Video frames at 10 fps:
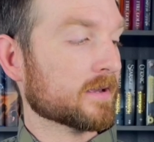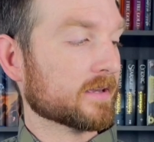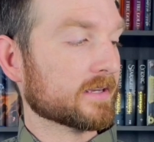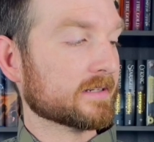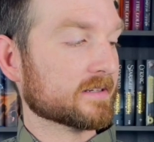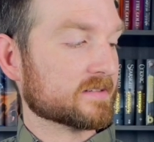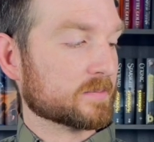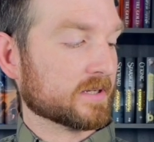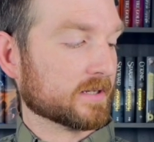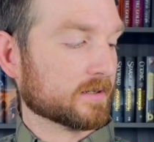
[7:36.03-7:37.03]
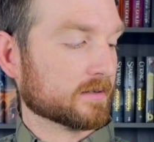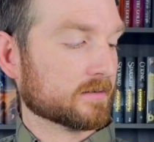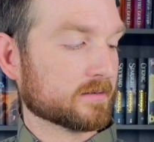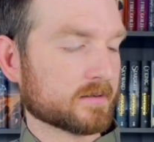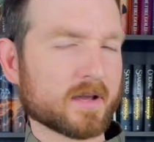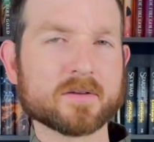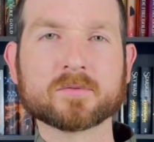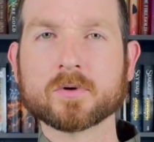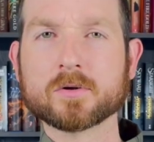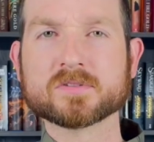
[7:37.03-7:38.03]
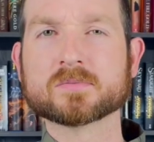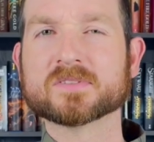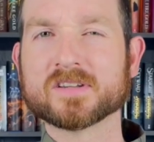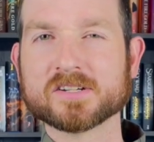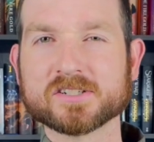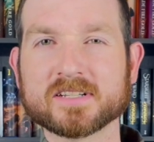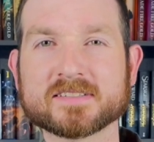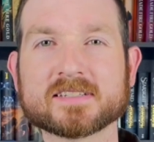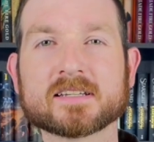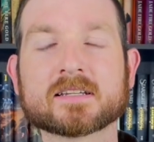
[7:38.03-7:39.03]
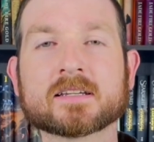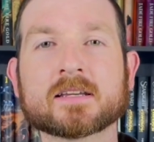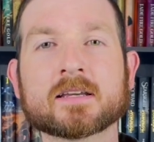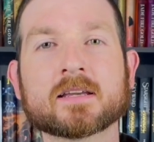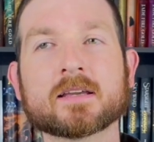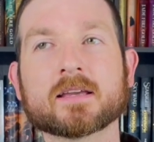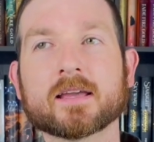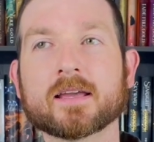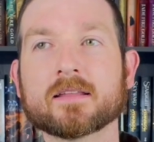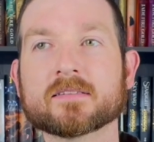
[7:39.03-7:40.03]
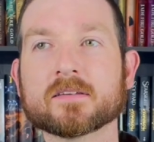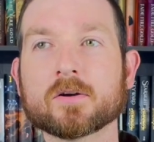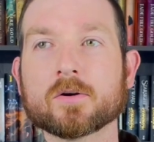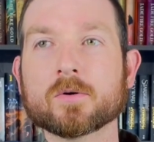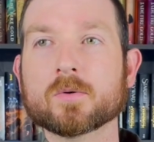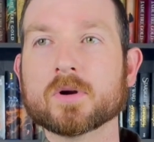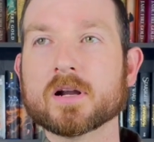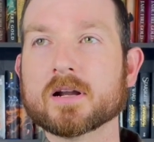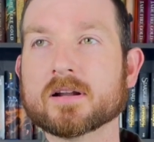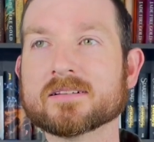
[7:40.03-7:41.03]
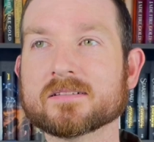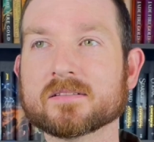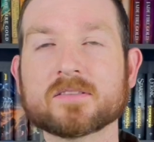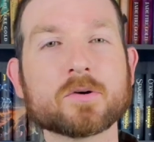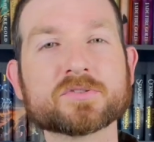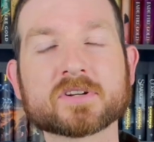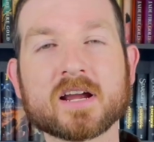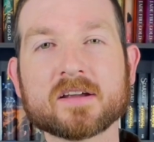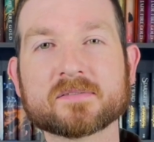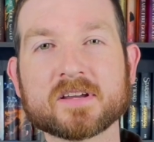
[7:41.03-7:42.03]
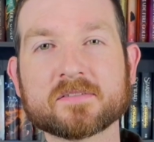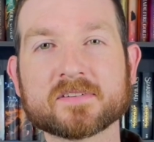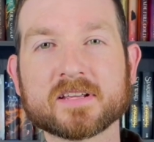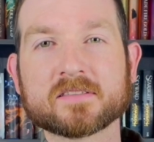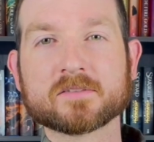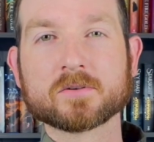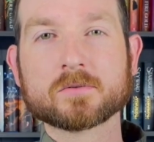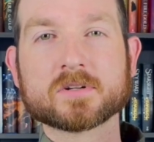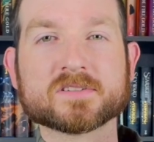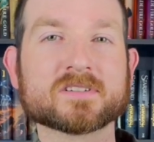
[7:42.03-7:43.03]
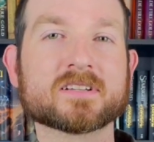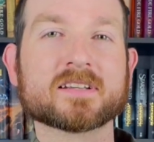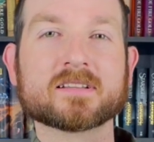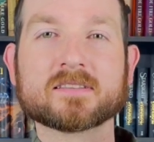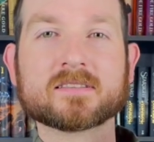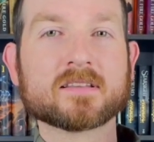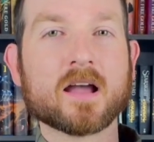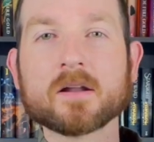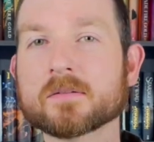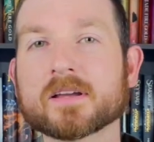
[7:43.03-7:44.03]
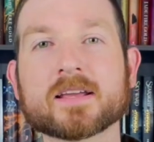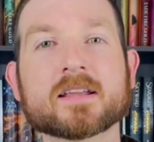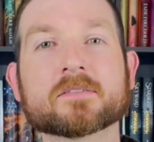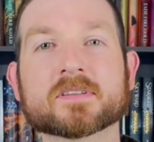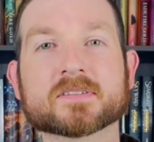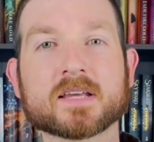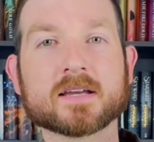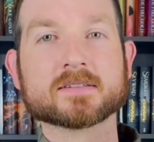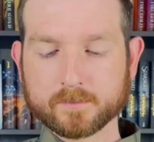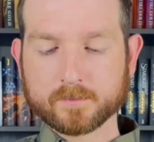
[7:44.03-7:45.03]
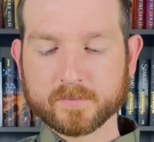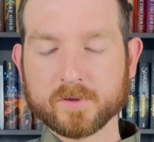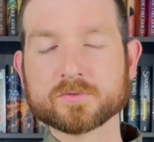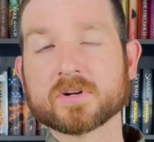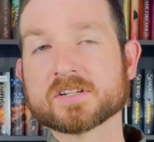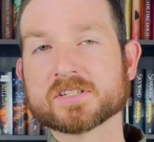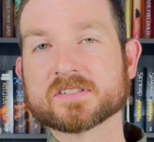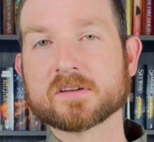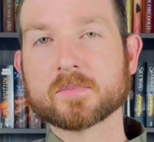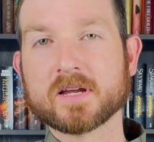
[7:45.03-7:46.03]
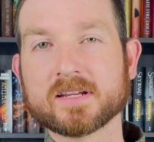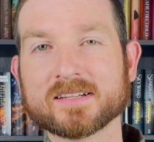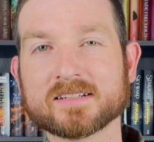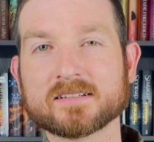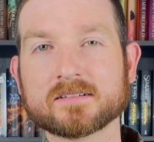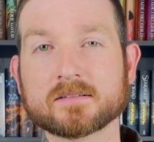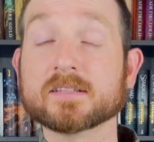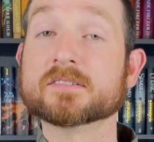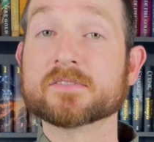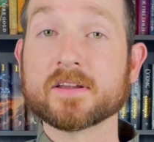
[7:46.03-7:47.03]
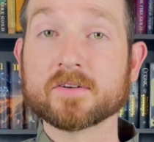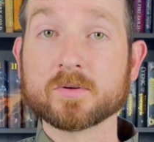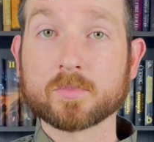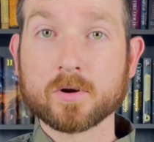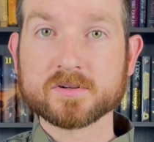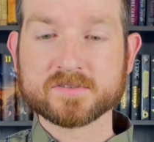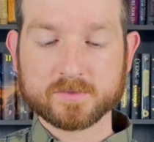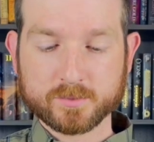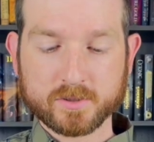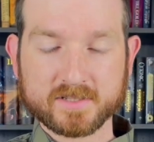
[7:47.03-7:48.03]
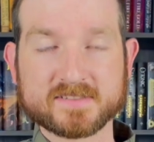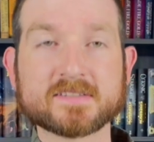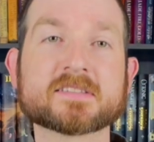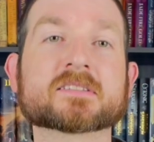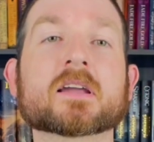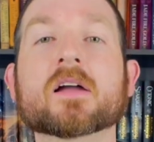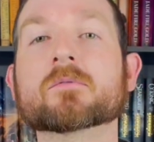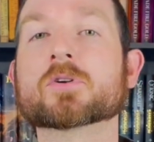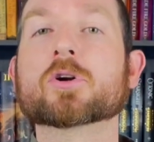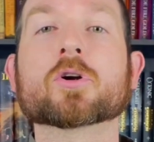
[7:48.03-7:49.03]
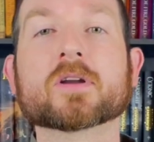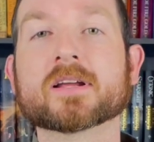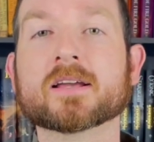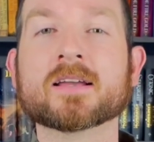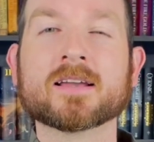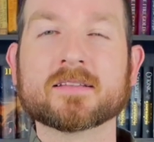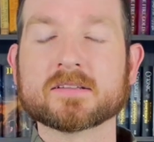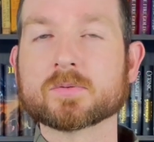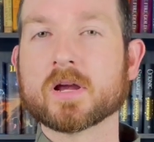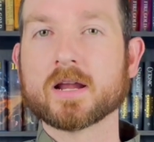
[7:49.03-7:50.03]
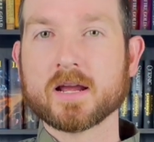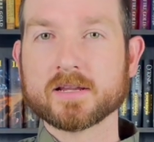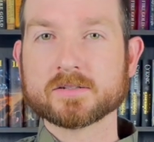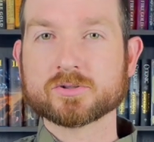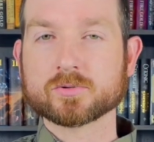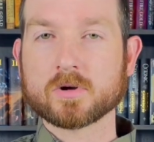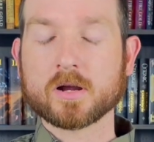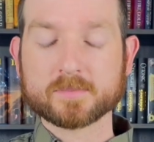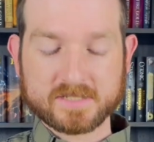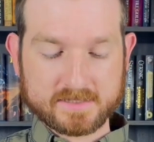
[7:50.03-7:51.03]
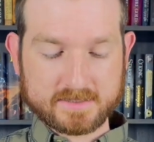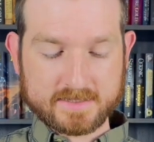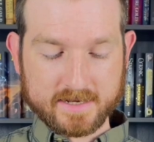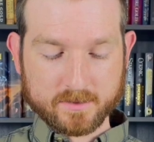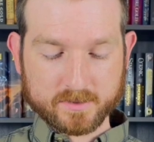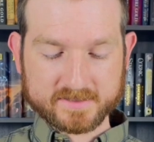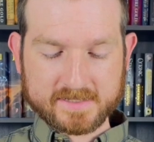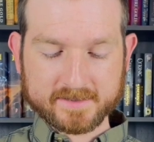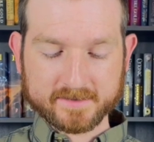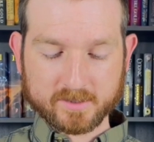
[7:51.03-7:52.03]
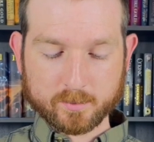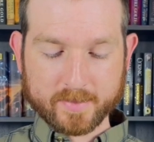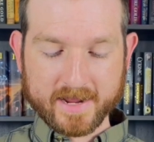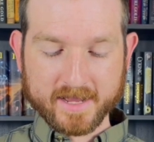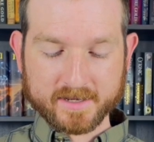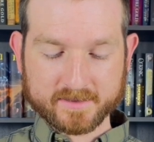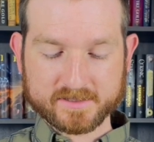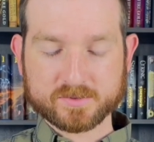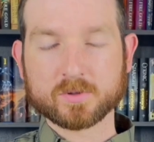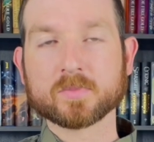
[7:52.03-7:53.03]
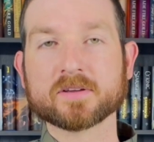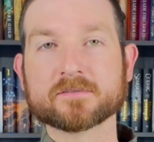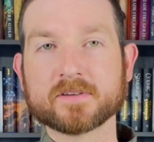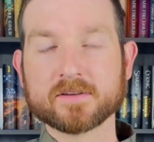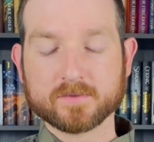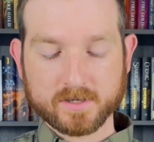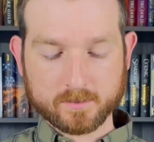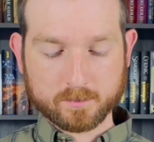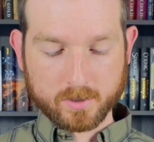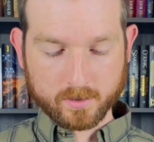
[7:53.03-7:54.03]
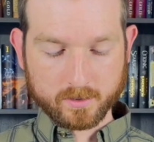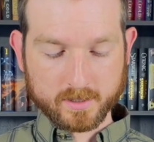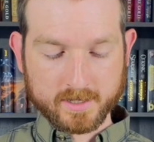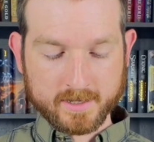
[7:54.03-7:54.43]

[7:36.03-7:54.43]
Hideous being kind of gross, misogynistic. And so those are kind of tough to get through because you're like, I don't like any of these guys. Those are actually some of my least favorite parts of the book. And since it's kind of recurring, that's why I dropped it down. It's not that they're bad, they just weren't my favorite part.